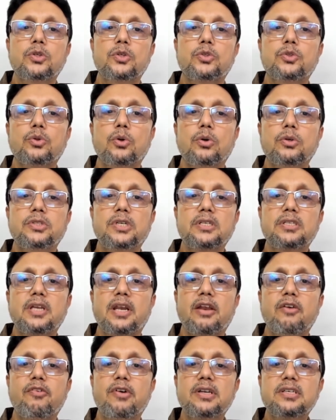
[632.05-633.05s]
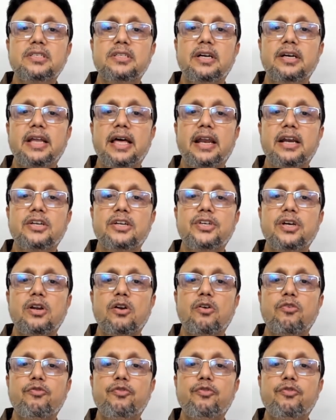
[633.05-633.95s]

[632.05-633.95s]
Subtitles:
So just reverse the direction